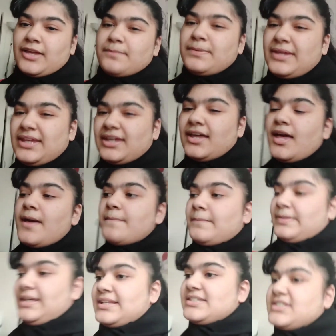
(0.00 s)

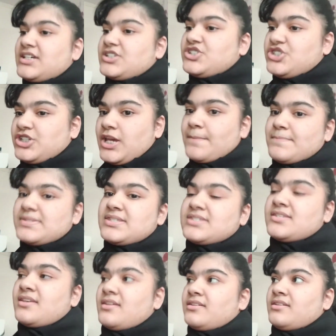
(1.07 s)
pizza,
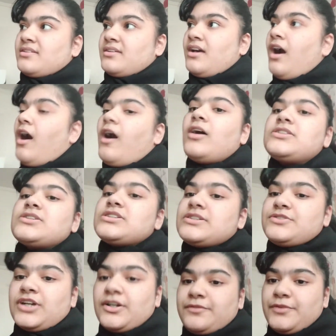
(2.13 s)
chips, all sorts
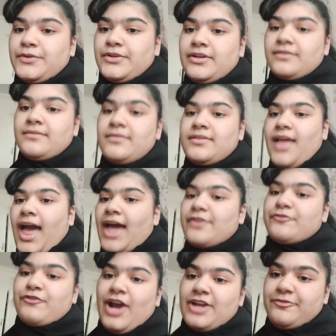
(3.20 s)
of junk food,
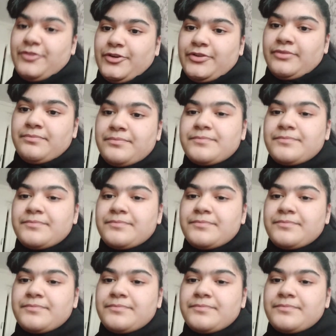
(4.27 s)
and fried food.